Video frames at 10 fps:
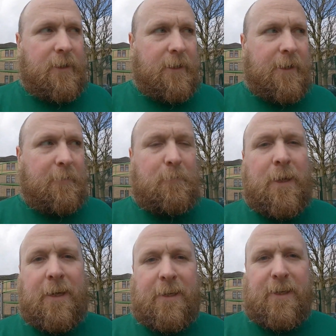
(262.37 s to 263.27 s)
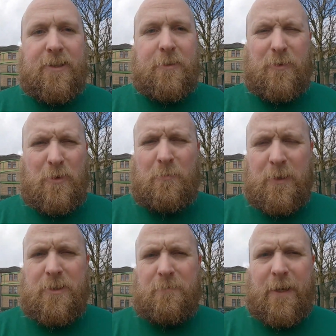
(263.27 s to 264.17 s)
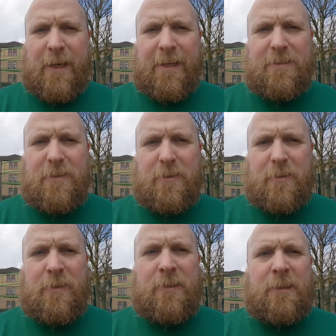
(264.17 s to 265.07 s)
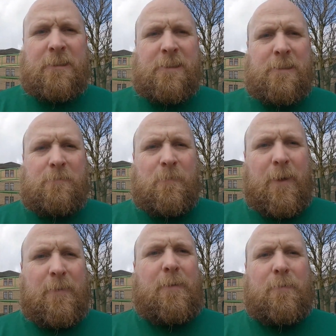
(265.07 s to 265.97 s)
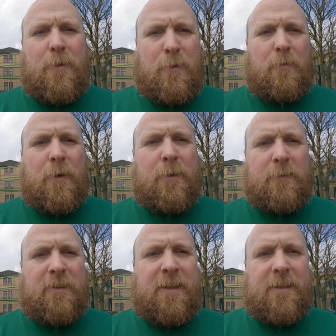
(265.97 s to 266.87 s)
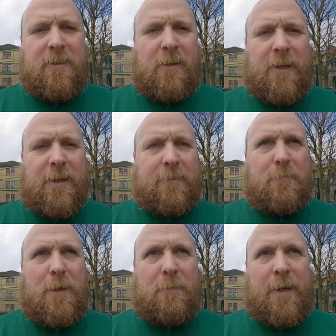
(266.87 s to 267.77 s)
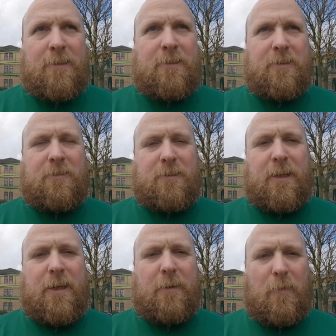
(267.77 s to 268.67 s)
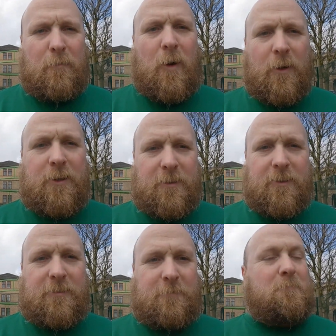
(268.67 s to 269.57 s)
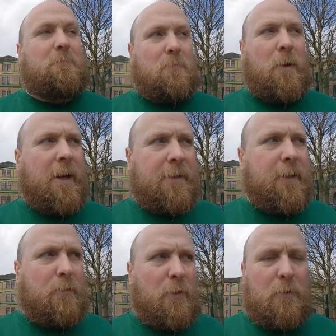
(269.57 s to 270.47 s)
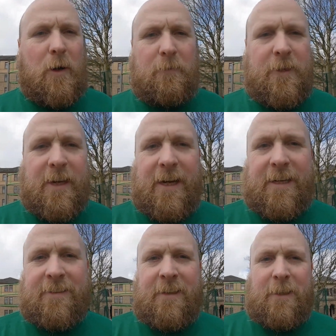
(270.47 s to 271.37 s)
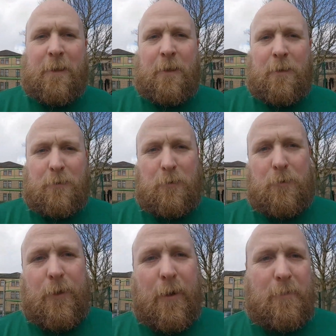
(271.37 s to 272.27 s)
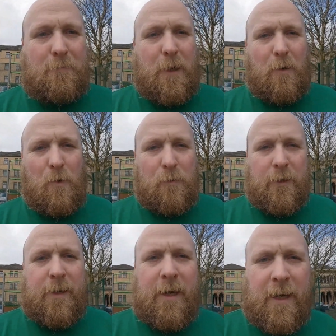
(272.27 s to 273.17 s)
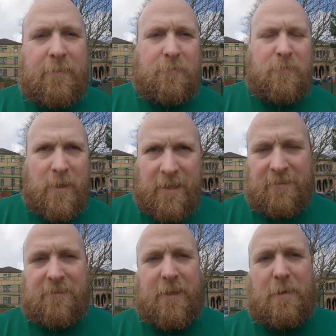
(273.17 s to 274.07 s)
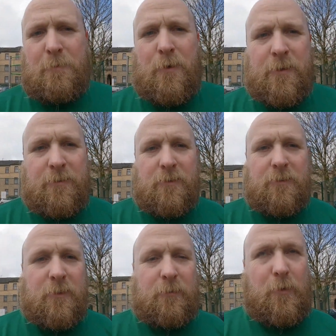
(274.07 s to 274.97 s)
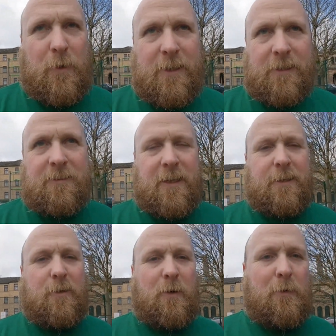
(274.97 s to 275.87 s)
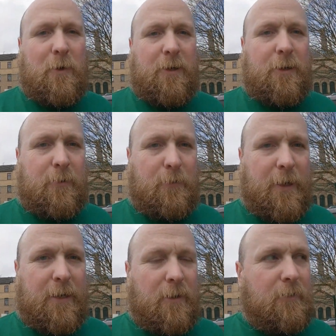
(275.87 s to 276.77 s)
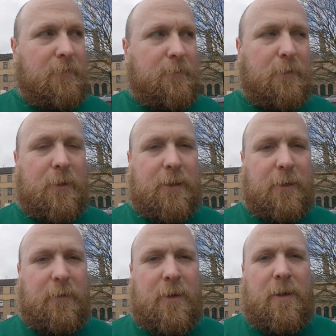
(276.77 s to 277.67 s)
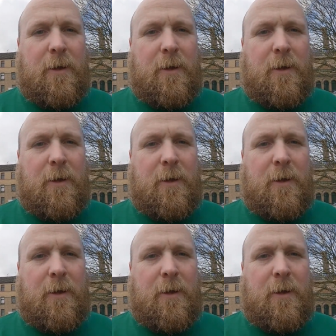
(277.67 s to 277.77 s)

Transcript: gearing being an issue too much in my head, you know. Um, you know, when I was a teenager learning how to B M X, you just didn't give a fuck, you just went and did with whatever you had. So now I'm a bit older, I have, as I say, a million excuses for why things aren't quite working out the way I'd love them to work out,